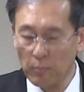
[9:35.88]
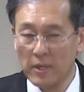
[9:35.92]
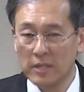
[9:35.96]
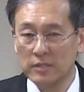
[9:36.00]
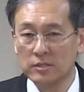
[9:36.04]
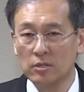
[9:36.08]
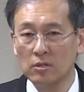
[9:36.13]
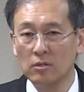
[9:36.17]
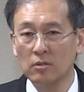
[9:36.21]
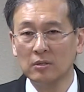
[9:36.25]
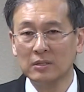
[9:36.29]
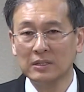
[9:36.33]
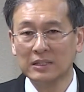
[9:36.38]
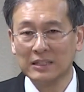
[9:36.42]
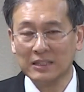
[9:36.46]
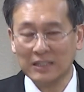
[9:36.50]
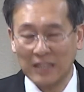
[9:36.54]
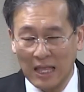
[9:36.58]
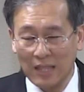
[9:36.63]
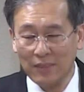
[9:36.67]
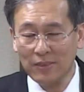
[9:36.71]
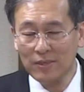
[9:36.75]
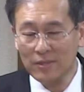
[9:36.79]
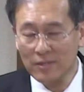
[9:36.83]
they
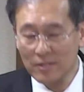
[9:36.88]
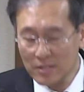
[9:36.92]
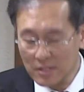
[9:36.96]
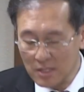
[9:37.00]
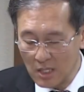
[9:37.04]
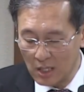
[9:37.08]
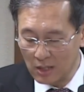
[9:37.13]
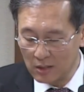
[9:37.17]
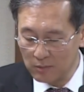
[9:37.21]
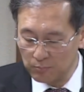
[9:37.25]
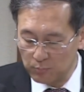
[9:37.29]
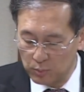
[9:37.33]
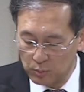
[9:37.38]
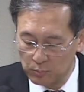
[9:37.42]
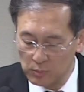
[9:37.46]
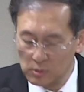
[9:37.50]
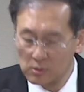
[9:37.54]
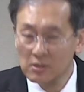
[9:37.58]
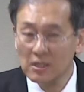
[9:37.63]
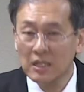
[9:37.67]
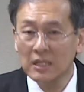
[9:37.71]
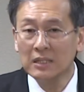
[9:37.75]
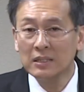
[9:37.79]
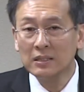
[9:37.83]
removed the
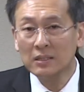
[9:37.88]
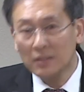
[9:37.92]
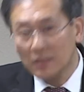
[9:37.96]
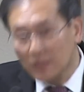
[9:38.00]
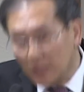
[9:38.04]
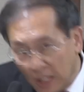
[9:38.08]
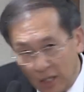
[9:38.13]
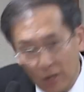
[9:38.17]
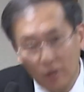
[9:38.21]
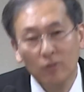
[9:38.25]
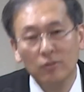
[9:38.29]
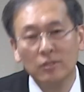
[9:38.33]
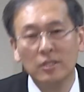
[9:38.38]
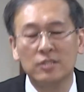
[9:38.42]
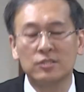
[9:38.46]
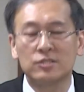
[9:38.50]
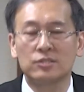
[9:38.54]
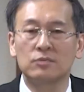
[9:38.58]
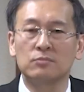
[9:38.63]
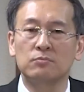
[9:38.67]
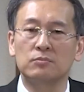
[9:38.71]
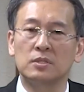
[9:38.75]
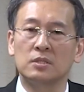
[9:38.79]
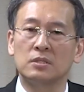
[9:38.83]
jewels from their
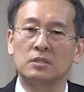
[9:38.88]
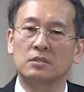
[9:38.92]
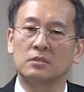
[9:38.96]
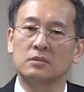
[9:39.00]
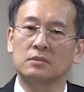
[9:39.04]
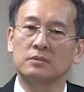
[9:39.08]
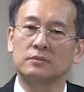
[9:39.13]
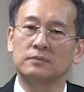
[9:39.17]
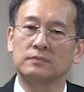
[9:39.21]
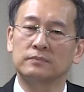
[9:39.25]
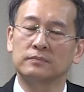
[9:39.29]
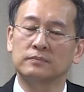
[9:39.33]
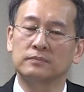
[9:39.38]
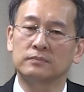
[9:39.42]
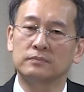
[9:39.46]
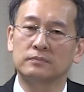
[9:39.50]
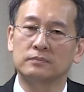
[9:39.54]
bodies.